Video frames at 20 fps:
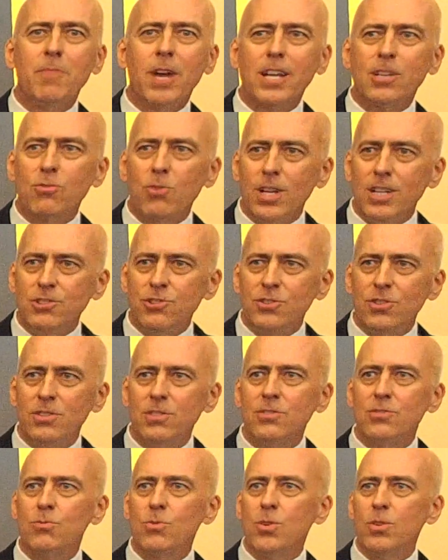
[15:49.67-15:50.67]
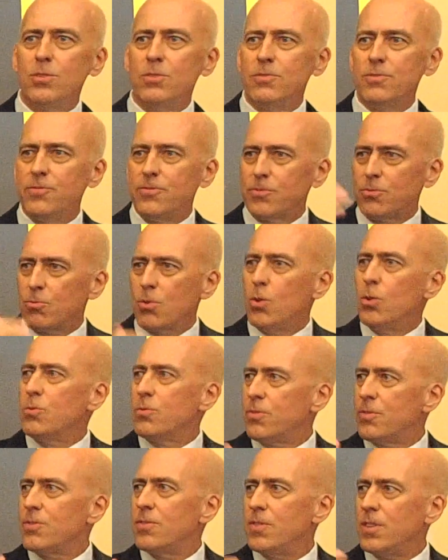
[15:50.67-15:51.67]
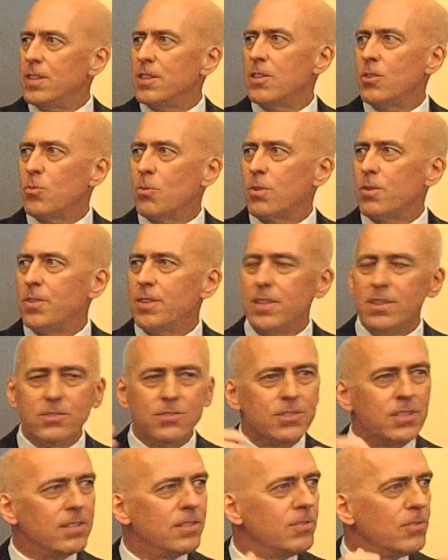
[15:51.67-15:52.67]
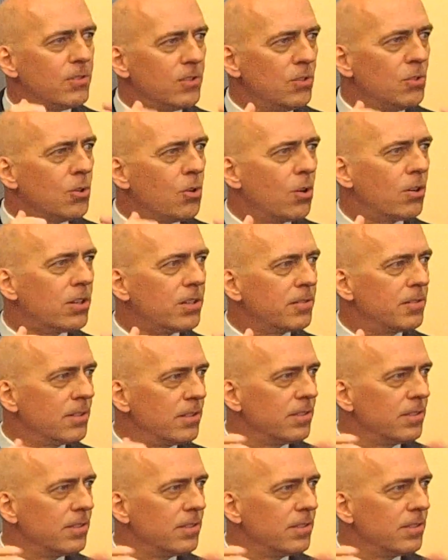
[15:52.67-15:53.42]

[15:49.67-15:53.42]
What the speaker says: migration drove growth in the Northeast, and New York